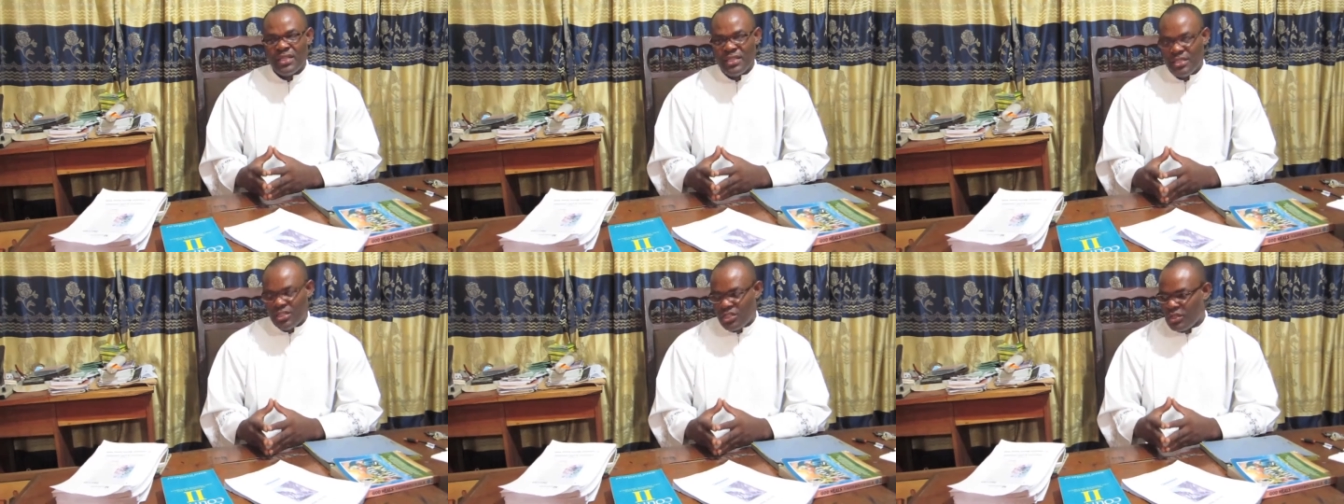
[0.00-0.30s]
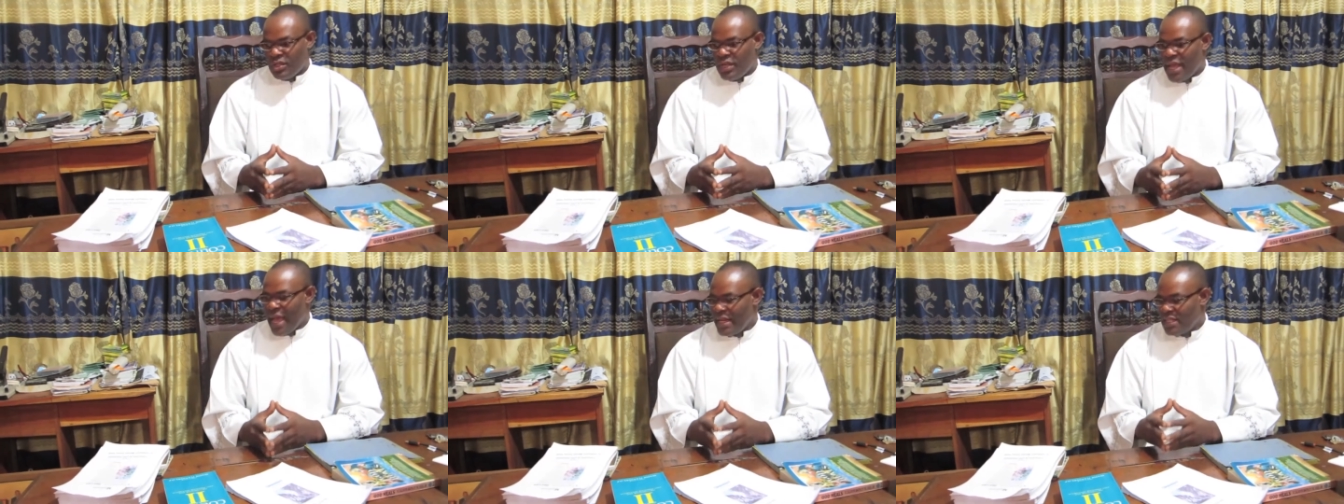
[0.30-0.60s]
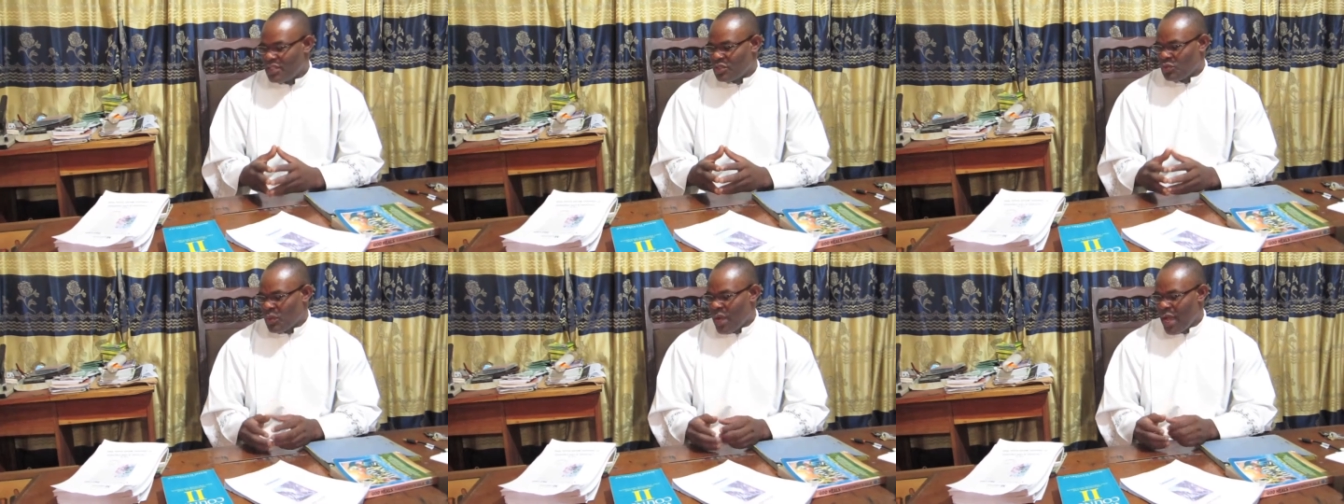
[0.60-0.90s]
So
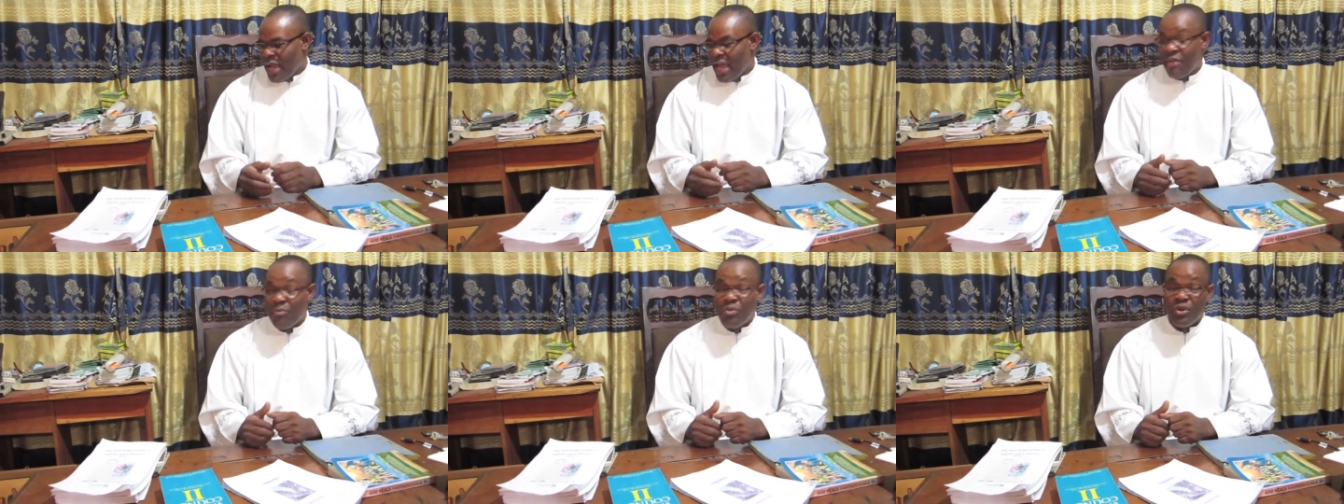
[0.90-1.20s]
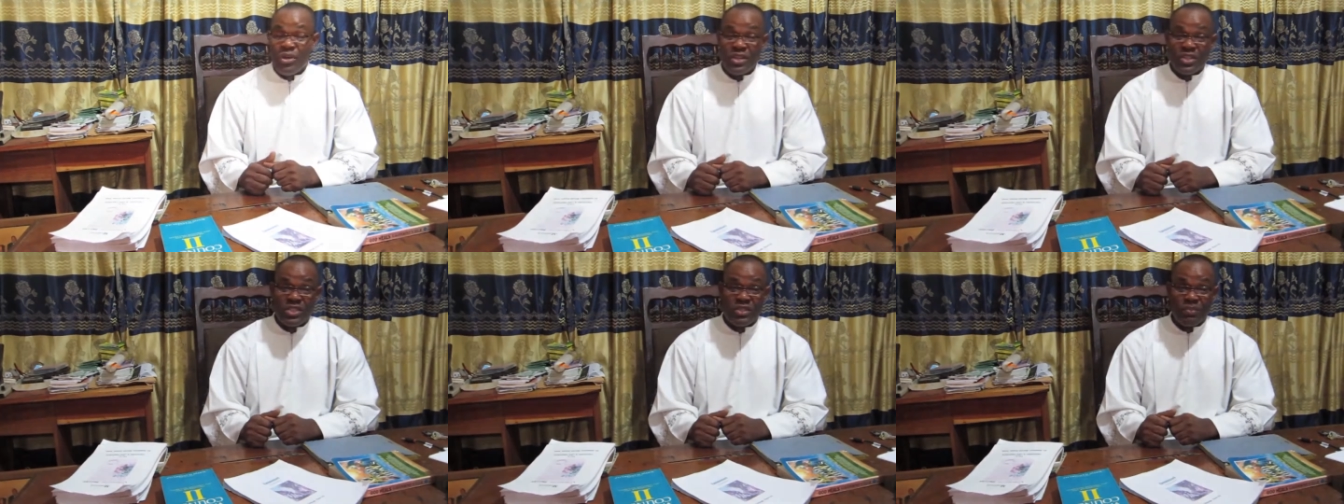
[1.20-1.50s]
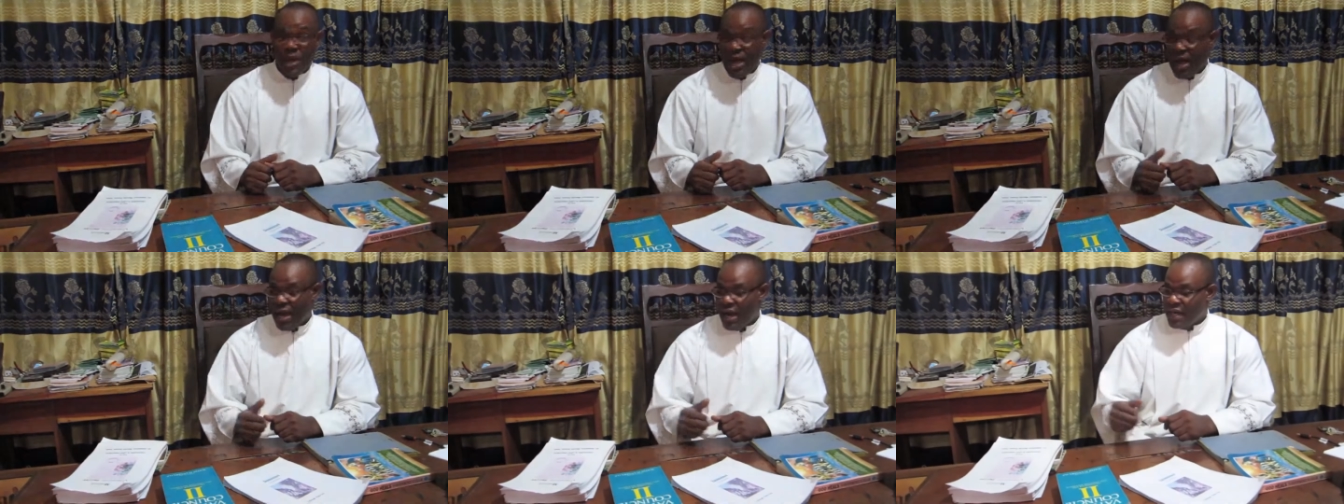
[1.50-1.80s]
that's why I've been
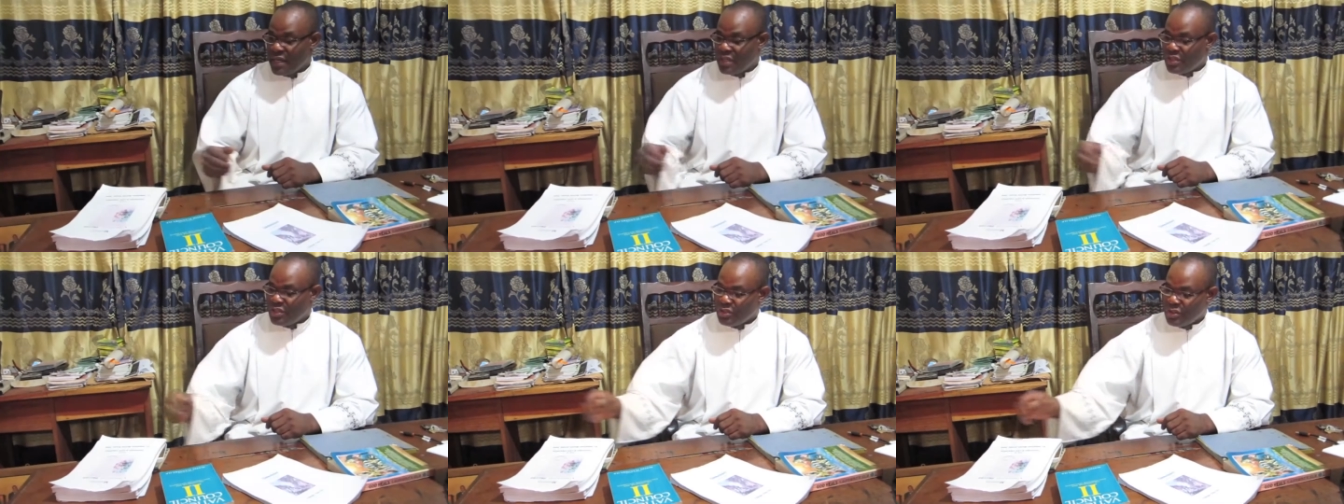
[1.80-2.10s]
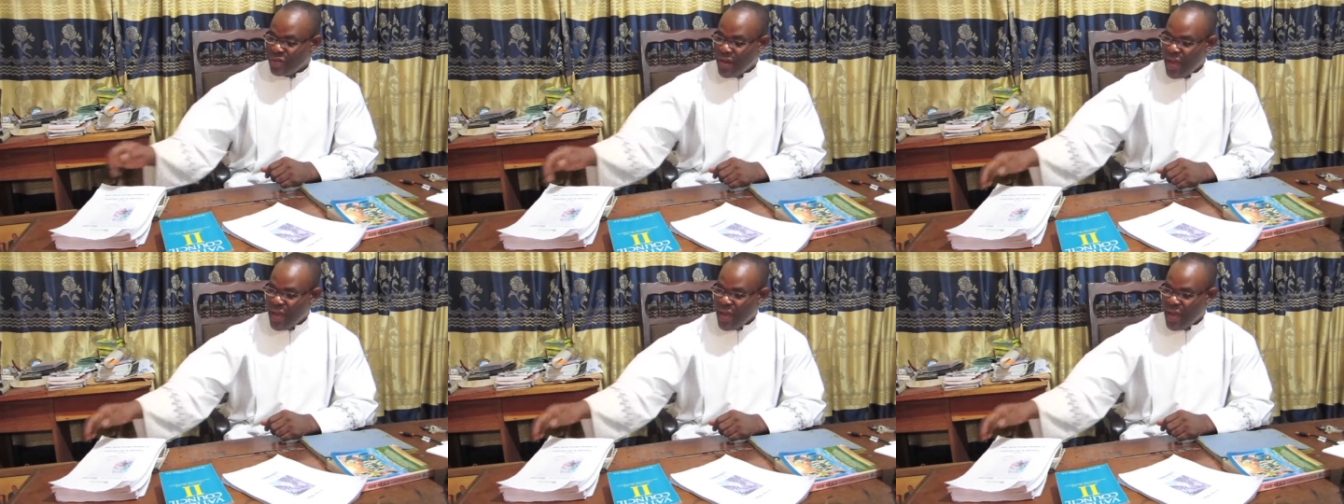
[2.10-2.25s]
inspired to